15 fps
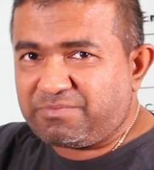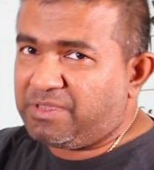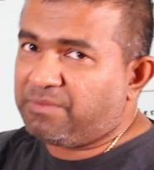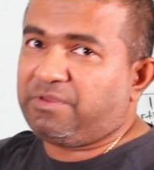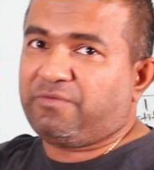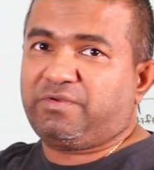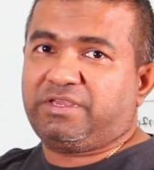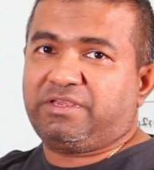
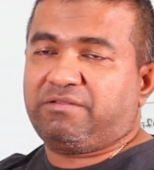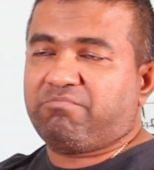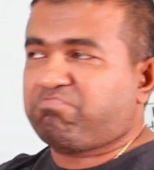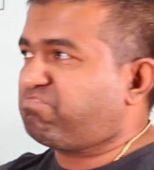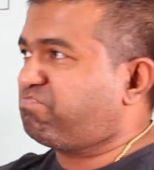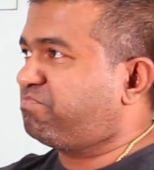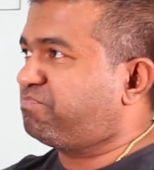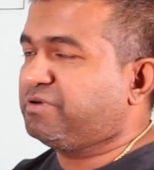Maybe
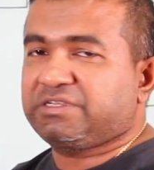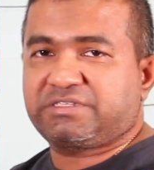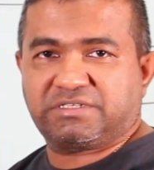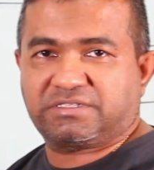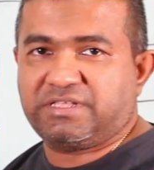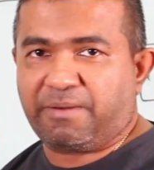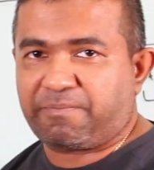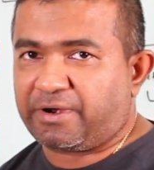we
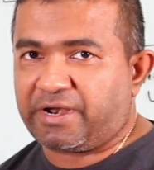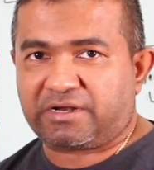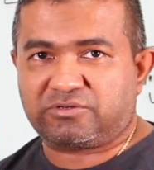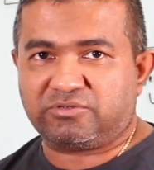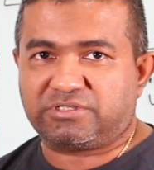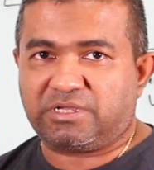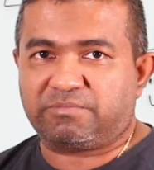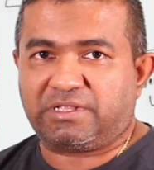purchased their product
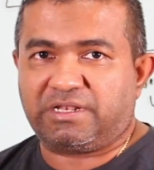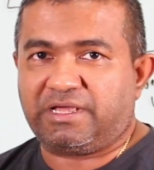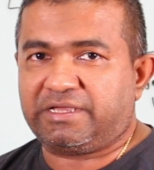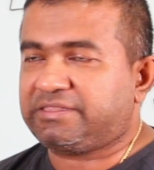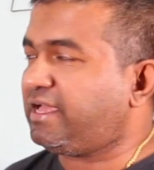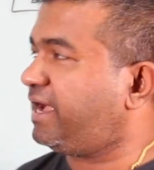or something like